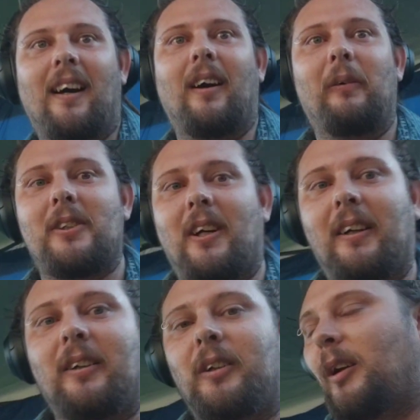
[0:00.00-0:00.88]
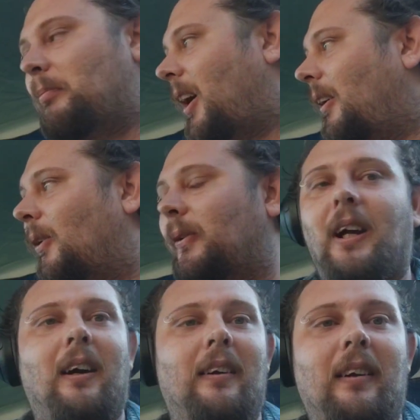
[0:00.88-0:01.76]
I wish I could get my whole
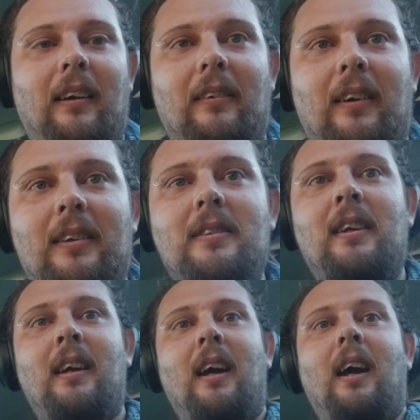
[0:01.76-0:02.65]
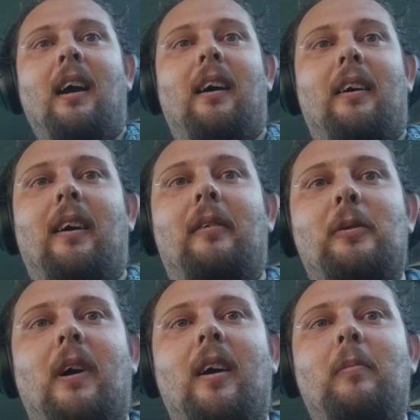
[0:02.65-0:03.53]
yard in that grass. I don't have
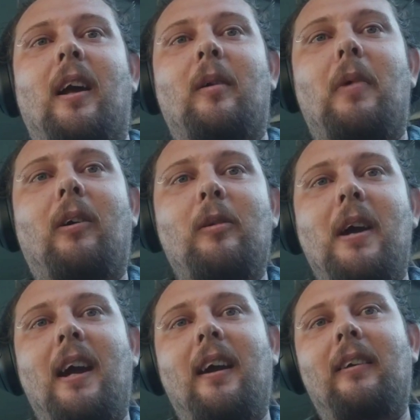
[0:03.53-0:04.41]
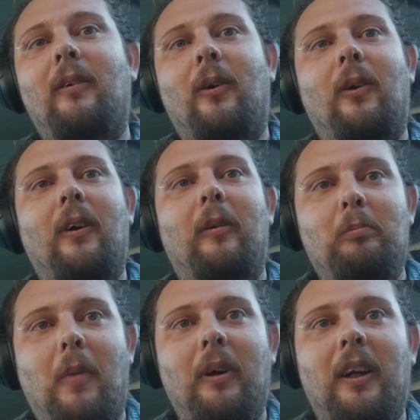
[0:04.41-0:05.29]
to worry about a mower man or
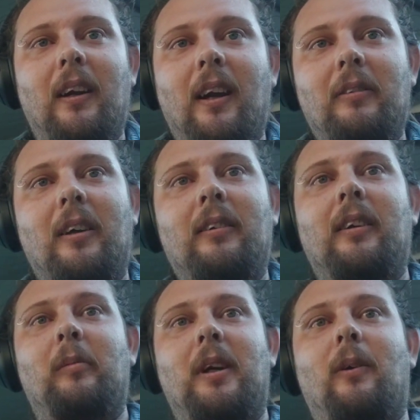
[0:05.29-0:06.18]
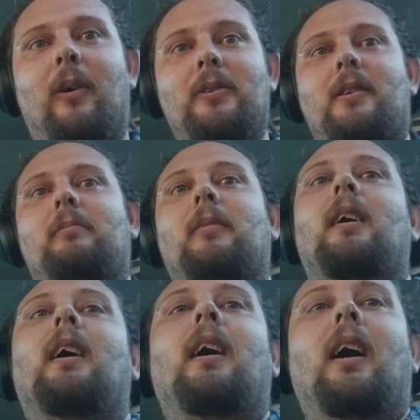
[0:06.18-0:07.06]
mowing it ever. It'd be awesome.
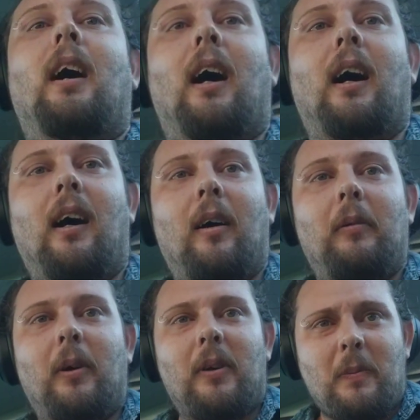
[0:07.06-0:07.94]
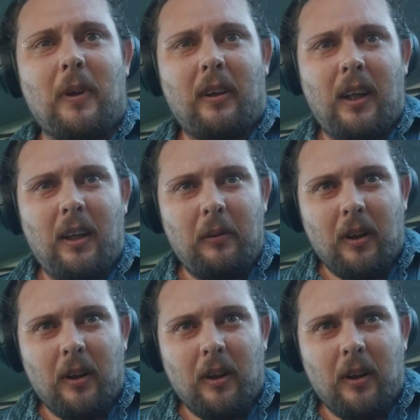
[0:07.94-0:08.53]
Who else have we got here?